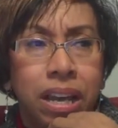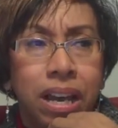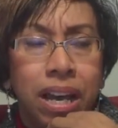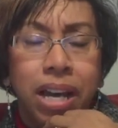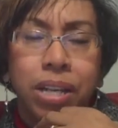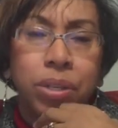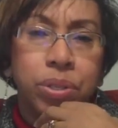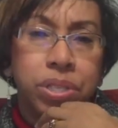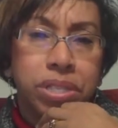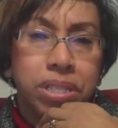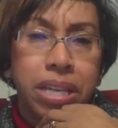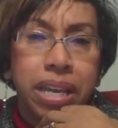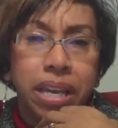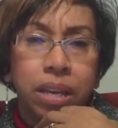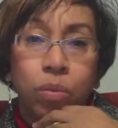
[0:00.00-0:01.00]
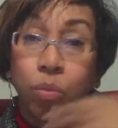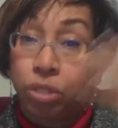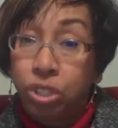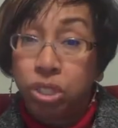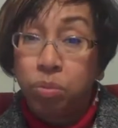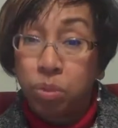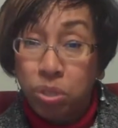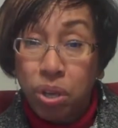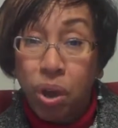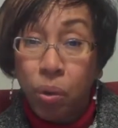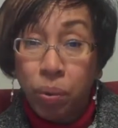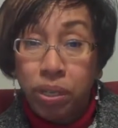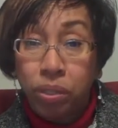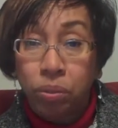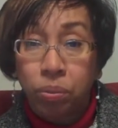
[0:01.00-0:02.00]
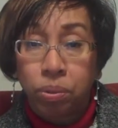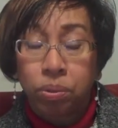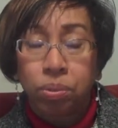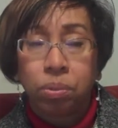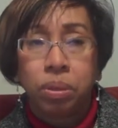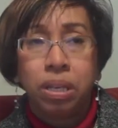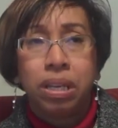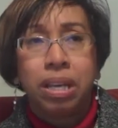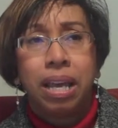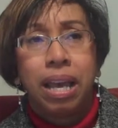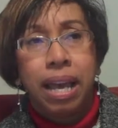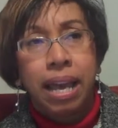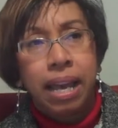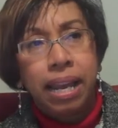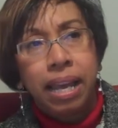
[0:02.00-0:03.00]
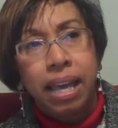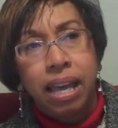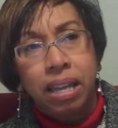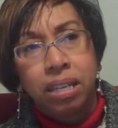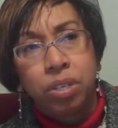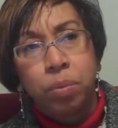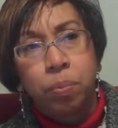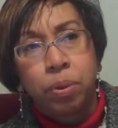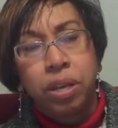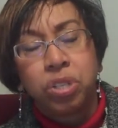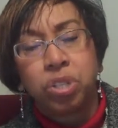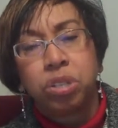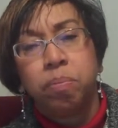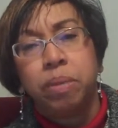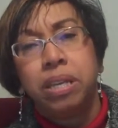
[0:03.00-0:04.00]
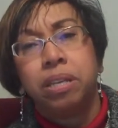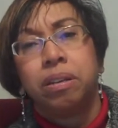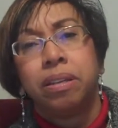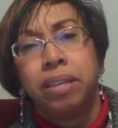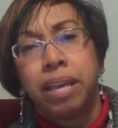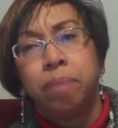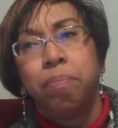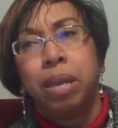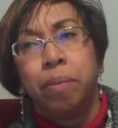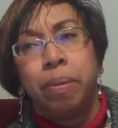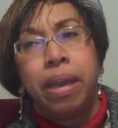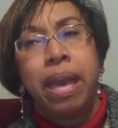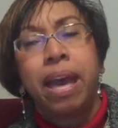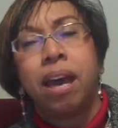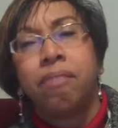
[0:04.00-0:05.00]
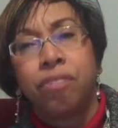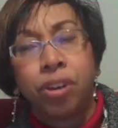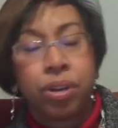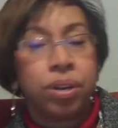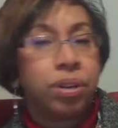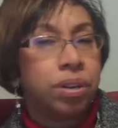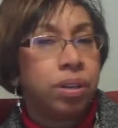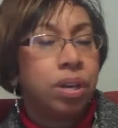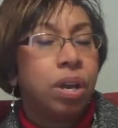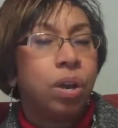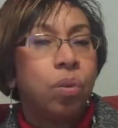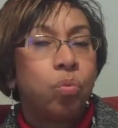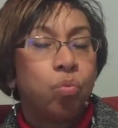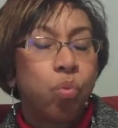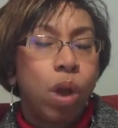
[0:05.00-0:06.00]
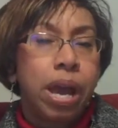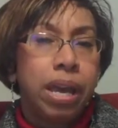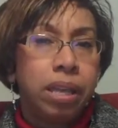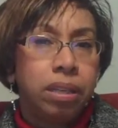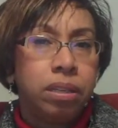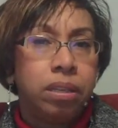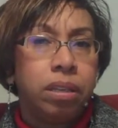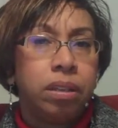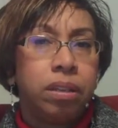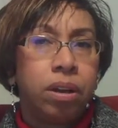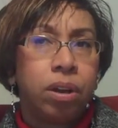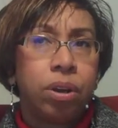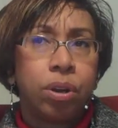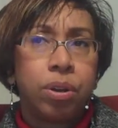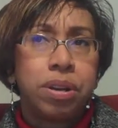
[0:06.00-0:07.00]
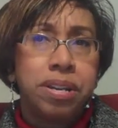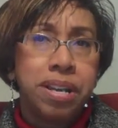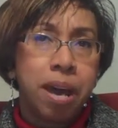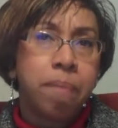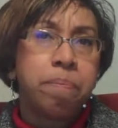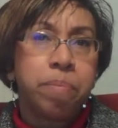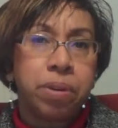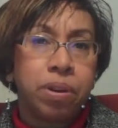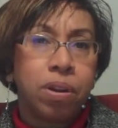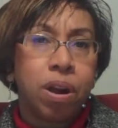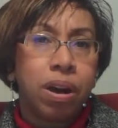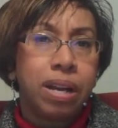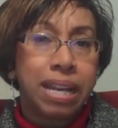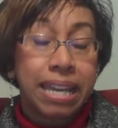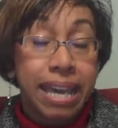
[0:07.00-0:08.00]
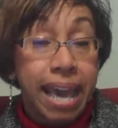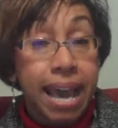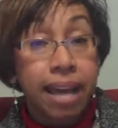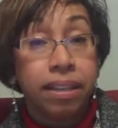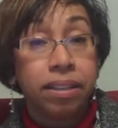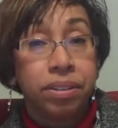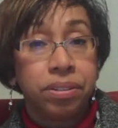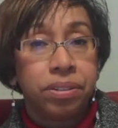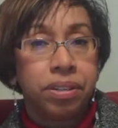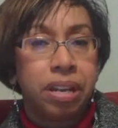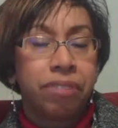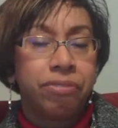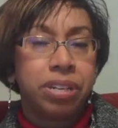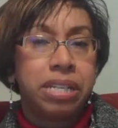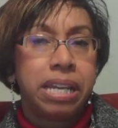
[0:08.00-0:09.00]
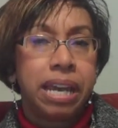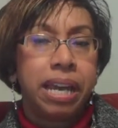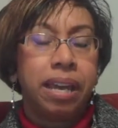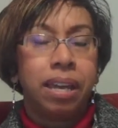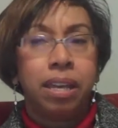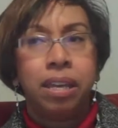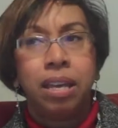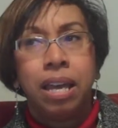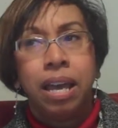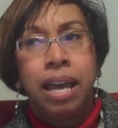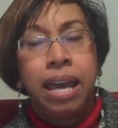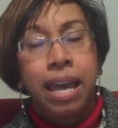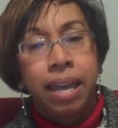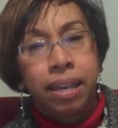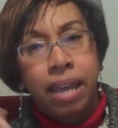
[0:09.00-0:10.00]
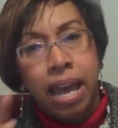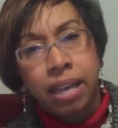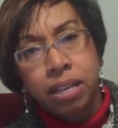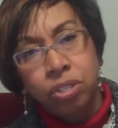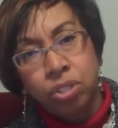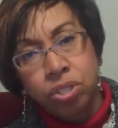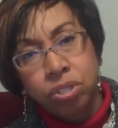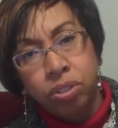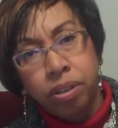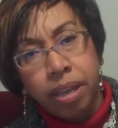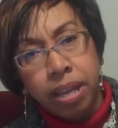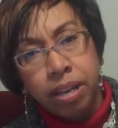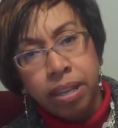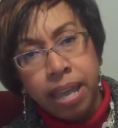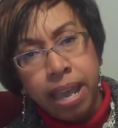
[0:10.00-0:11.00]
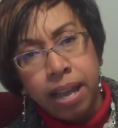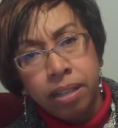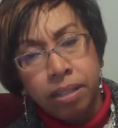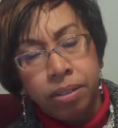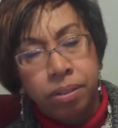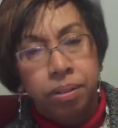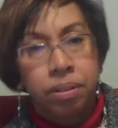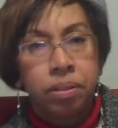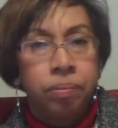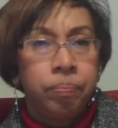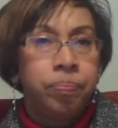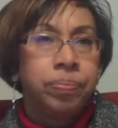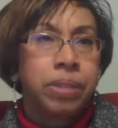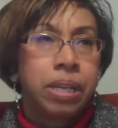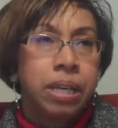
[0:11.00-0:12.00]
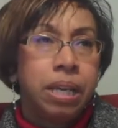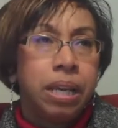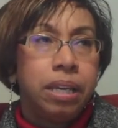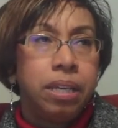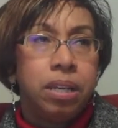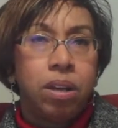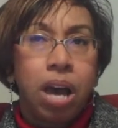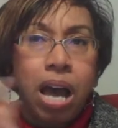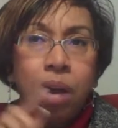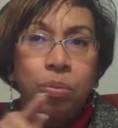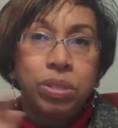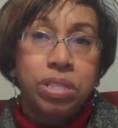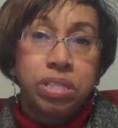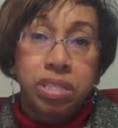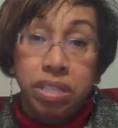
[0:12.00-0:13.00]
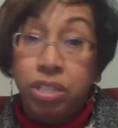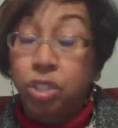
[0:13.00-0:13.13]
understand what she was going through. Had I had a depression meter and then maybe have her write her number on a calendar every day, and I could just look at a calendar, I would see a